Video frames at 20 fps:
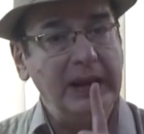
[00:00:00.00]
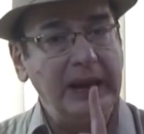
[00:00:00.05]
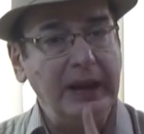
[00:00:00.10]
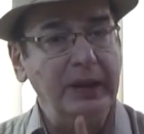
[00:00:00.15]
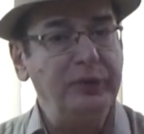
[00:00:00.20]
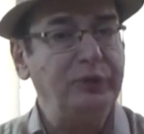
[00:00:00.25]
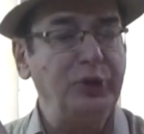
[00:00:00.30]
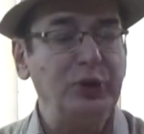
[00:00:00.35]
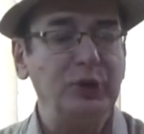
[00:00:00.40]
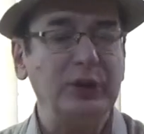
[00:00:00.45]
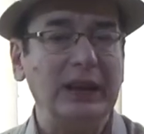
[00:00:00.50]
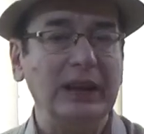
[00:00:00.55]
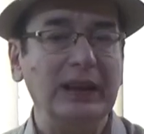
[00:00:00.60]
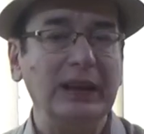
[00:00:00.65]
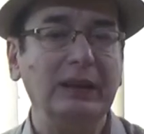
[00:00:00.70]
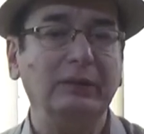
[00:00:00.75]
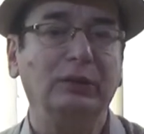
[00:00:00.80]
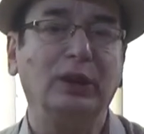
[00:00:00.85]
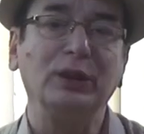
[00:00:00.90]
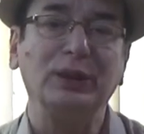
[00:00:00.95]
if you
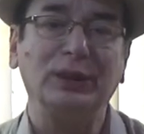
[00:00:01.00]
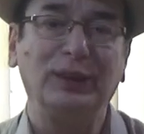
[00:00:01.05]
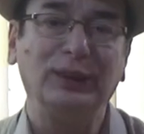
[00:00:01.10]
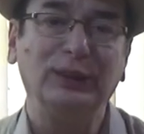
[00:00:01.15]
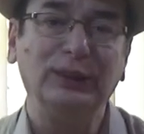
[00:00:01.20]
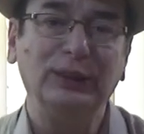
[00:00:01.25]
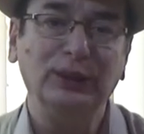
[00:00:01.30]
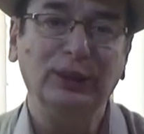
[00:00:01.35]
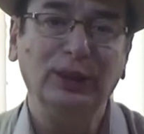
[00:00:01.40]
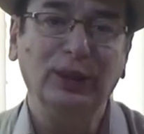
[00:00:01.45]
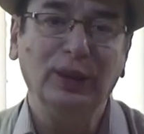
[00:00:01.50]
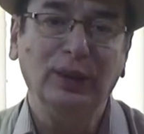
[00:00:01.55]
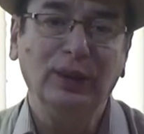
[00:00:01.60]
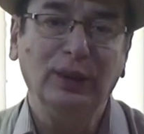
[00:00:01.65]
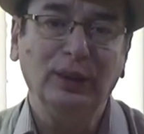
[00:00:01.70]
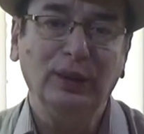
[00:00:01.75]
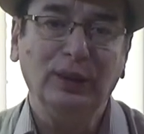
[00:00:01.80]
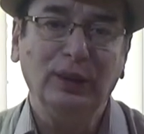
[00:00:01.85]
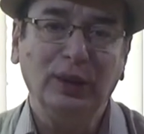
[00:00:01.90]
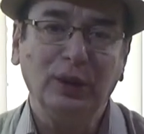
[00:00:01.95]
really want
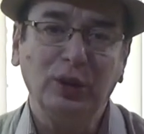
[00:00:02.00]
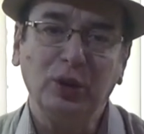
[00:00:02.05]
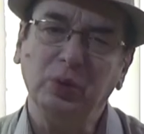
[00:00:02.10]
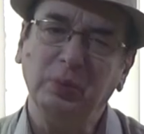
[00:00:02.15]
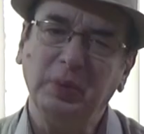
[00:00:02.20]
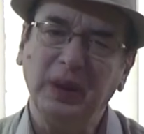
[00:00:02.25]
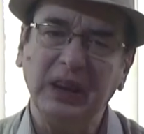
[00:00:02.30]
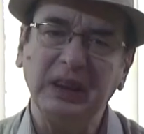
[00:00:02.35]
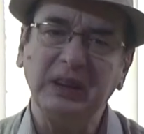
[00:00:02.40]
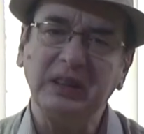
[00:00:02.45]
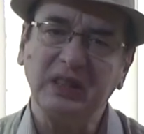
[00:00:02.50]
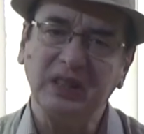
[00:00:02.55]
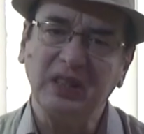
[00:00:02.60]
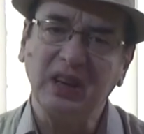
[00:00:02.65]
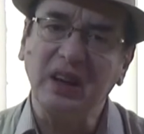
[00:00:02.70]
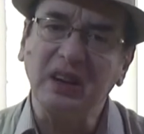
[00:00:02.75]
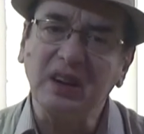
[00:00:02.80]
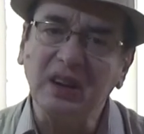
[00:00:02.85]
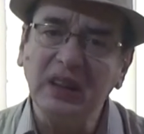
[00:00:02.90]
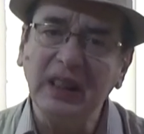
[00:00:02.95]
to be
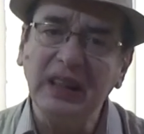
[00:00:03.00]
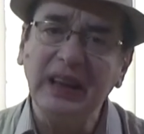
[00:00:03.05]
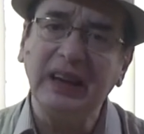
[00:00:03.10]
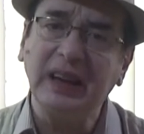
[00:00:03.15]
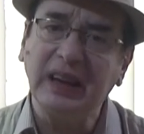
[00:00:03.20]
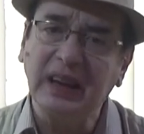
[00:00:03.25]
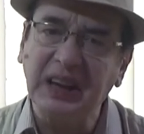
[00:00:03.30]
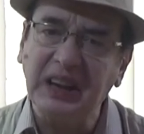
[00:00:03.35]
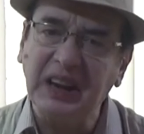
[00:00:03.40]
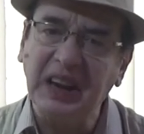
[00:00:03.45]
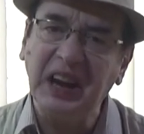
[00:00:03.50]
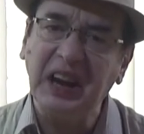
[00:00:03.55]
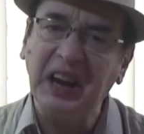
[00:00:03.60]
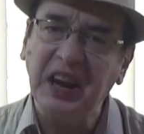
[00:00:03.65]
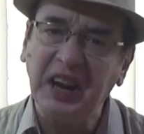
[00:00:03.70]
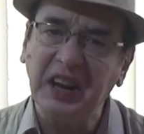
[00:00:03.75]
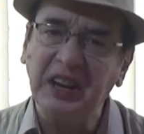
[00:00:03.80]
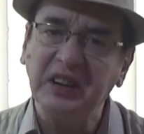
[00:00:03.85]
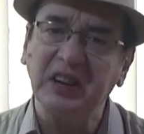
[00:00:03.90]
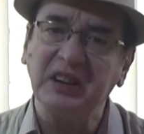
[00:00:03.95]
thoroughly
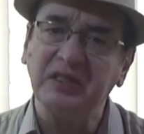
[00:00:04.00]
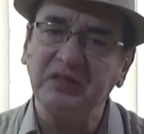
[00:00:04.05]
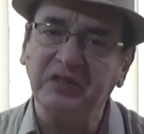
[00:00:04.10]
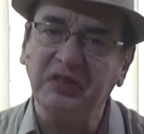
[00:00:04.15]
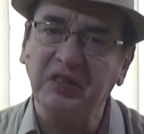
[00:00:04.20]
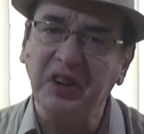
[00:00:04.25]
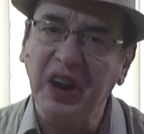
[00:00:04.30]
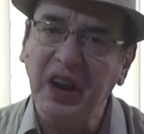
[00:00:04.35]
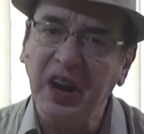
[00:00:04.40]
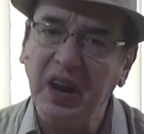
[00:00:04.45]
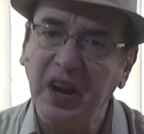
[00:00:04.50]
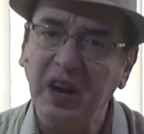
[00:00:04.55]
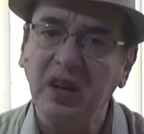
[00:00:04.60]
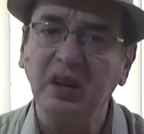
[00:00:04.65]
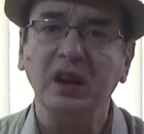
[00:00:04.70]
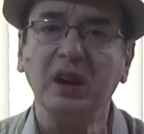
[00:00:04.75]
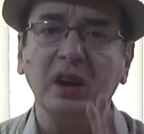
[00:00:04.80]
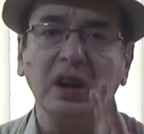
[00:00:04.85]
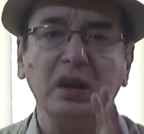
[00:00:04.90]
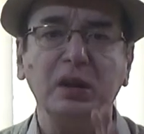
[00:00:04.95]
grained and
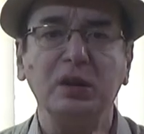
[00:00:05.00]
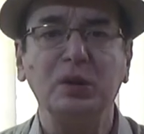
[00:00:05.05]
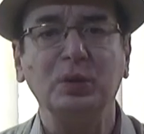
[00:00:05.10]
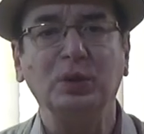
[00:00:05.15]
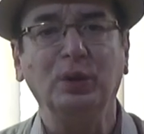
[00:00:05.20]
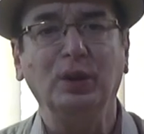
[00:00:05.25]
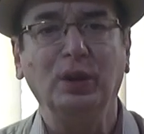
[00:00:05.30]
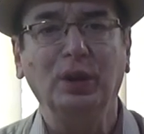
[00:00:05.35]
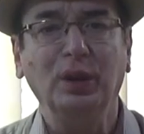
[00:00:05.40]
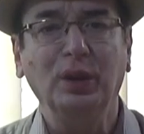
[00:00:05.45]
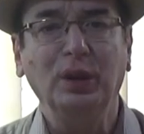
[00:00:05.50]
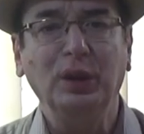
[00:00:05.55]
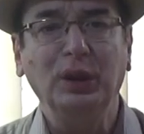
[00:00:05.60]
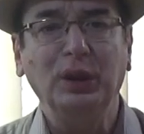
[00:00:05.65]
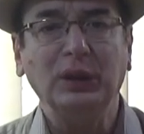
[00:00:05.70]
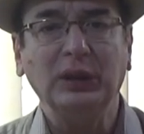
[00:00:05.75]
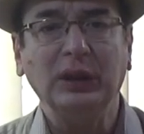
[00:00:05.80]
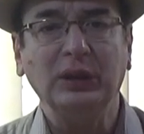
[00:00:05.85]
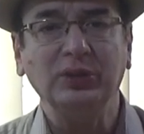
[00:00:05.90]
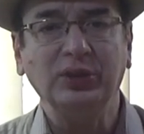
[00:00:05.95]
trained into
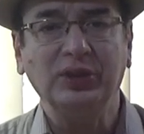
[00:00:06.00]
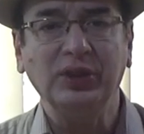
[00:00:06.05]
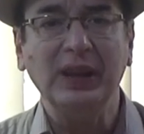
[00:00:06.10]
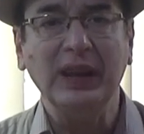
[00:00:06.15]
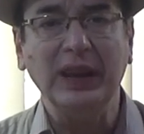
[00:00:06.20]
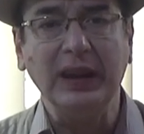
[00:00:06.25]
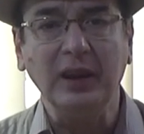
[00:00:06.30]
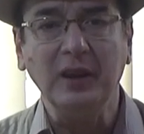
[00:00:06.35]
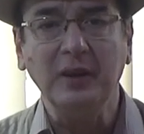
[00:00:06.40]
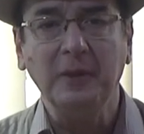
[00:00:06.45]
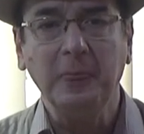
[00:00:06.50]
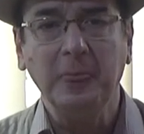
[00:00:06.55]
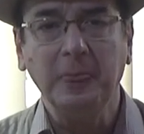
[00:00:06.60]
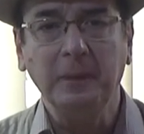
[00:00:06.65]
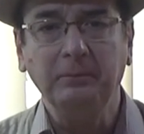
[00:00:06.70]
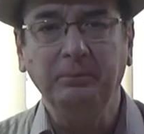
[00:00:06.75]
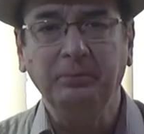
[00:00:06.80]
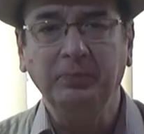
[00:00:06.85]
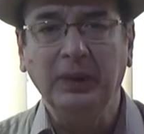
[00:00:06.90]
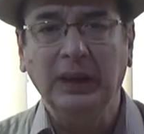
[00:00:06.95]
counseling,
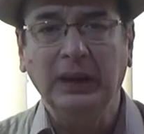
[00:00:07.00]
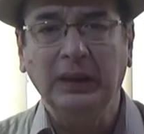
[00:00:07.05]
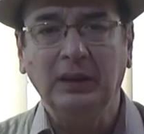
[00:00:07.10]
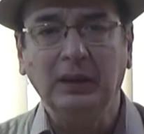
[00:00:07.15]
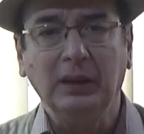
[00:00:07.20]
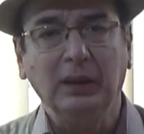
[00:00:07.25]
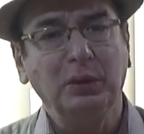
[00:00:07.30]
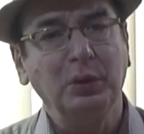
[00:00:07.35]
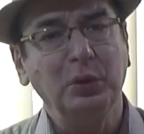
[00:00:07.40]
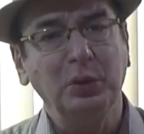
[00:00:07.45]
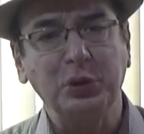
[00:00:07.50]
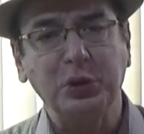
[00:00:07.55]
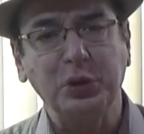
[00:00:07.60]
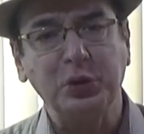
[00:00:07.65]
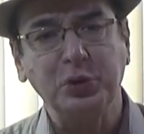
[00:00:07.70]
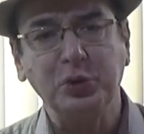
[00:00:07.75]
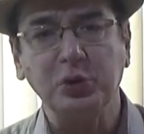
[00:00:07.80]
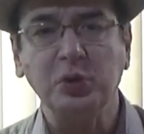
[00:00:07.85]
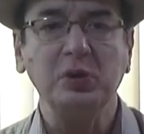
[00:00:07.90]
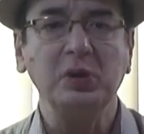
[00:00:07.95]
you
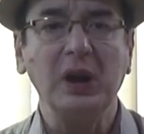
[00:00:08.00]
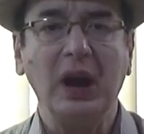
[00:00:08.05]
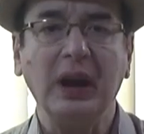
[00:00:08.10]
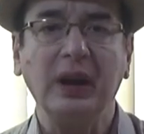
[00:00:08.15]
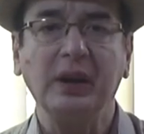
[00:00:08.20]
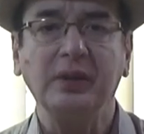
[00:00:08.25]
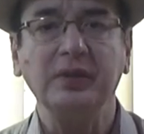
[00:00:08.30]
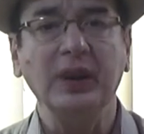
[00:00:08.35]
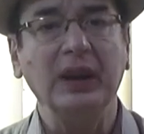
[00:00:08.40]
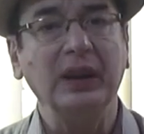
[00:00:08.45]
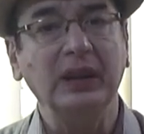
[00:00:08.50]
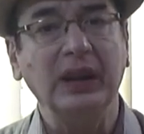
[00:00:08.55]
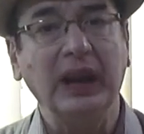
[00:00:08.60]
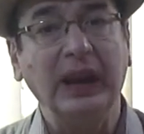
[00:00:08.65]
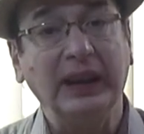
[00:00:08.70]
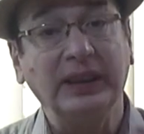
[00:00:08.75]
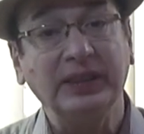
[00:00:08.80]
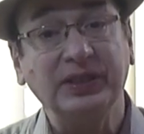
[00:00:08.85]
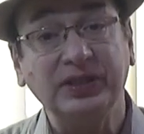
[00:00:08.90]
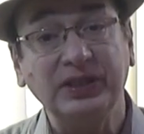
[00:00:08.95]
should have an
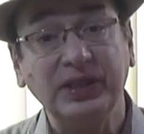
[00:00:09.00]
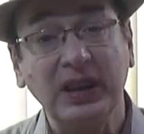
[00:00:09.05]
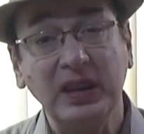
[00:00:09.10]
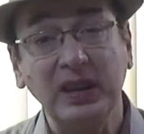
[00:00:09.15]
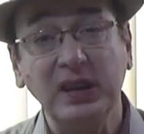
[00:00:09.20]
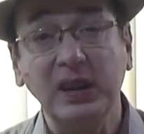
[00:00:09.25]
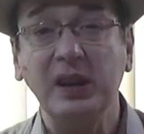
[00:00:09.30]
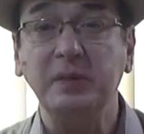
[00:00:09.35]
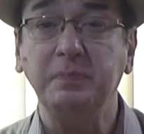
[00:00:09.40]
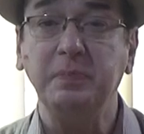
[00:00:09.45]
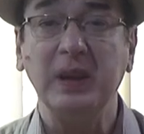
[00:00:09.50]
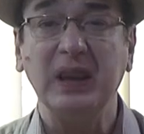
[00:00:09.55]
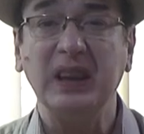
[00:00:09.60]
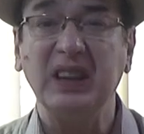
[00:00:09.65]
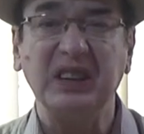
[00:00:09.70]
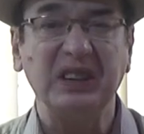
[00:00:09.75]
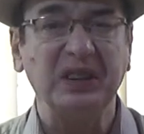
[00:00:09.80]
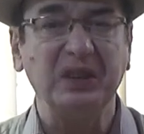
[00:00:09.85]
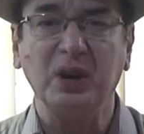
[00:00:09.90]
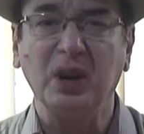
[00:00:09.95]
extended
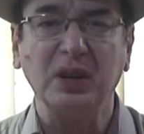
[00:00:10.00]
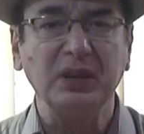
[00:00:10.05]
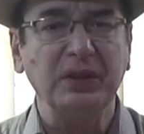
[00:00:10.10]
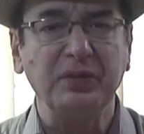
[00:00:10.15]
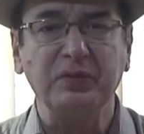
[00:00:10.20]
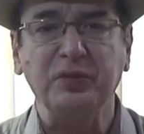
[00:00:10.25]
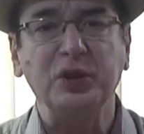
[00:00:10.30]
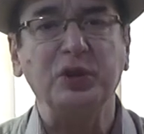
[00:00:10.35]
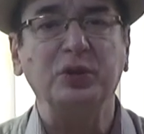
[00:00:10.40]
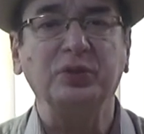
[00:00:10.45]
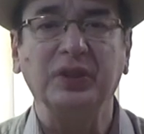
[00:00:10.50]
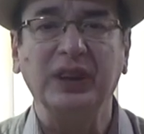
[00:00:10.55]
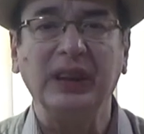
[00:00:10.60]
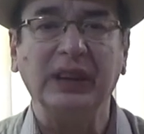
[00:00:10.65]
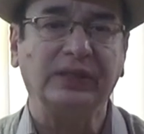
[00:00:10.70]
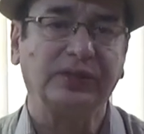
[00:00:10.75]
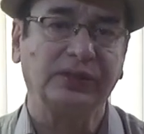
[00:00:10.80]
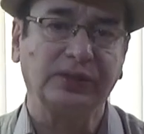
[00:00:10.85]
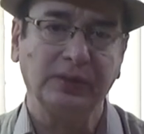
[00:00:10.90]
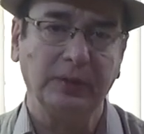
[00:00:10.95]
period, not a few
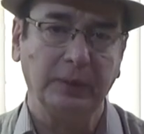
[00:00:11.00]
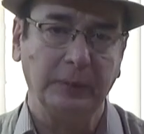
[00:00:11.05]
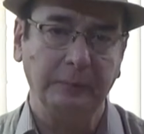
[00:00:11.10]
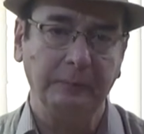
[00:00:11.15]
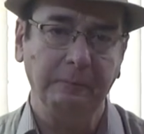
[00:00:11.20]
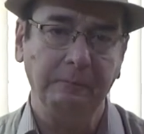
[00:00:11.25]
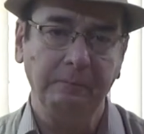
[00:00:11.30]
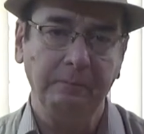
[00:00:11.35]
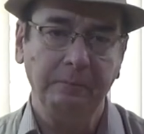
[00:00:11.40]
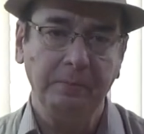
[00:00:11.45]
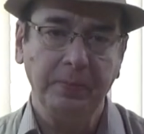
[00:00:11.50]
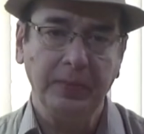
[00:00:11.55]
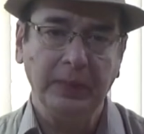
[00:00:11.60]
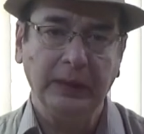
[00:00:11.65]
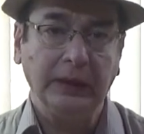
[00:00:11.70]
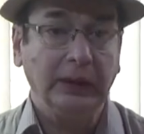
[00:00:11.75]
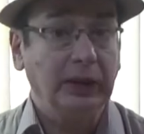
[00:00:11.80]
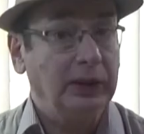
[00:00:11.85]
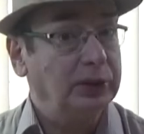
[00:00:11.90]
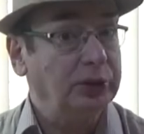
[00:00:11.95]
weeks.
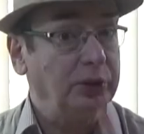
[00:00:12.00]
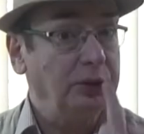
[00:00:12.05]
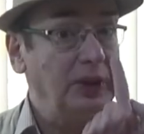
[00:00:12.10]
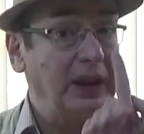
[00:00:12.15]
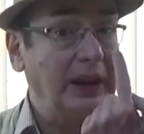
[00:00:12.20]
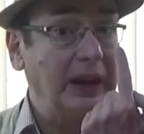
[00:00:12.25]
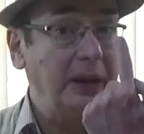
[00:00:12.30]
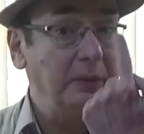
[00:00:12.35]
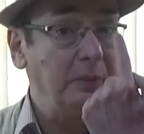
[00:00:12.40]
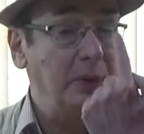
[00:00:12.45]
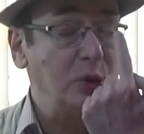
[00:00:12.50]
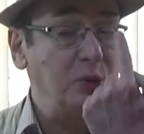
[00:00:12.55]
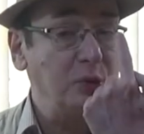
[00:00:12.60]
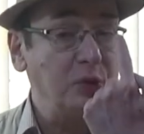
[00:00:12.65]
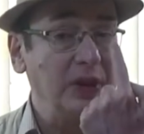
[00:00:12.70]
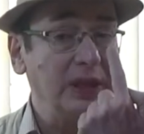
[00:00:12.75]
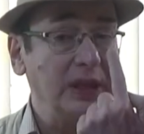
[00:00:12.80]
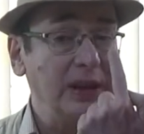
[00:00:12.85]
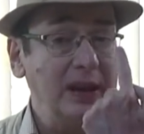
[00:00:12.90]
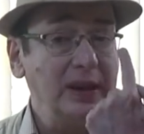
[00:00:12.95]
So we came out
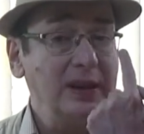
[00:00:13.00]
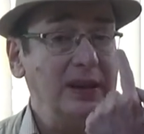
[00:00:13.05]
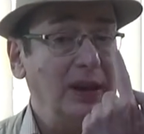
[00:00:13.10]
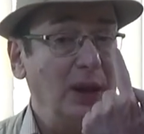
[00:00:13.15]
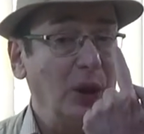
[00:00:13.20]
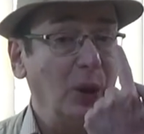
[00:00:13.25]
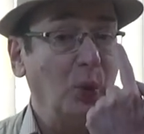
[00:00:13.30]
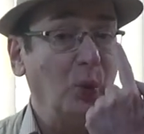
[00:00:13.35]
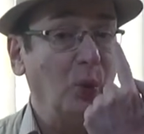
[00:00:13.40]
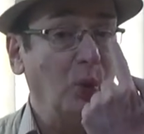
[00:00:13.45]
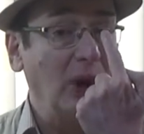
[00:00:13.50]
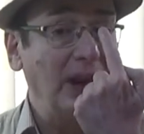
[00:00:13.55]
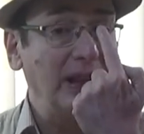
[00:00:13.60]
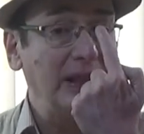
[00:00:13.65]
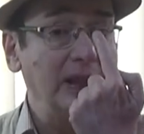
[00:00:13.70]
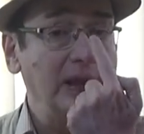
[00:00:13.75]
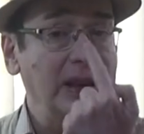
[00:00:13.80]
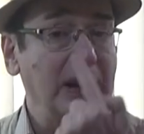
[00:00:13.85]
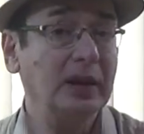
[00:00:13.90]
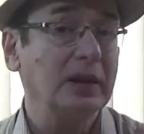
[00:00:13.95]
with the
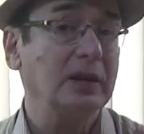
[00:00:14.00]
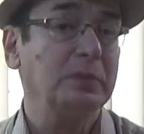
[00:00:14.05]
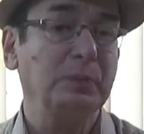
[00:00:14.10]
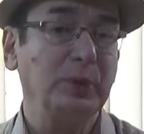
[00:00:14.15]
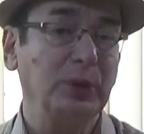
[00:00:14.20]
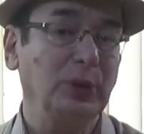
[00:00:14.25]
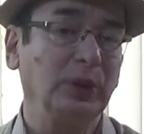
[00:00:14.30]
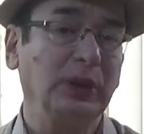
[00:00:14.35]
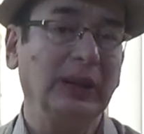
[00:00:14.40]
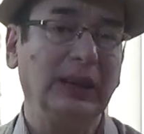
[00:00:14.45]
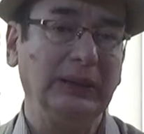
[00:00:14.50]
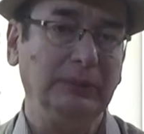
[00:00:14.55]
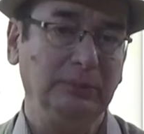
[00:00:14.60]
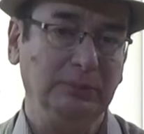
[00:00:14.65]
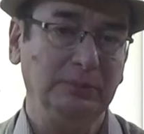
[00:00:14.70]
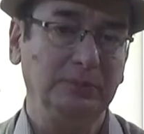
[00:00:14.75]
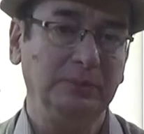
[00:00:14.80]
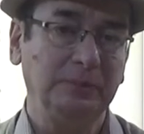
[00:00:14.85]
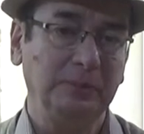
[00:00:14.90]
one year program.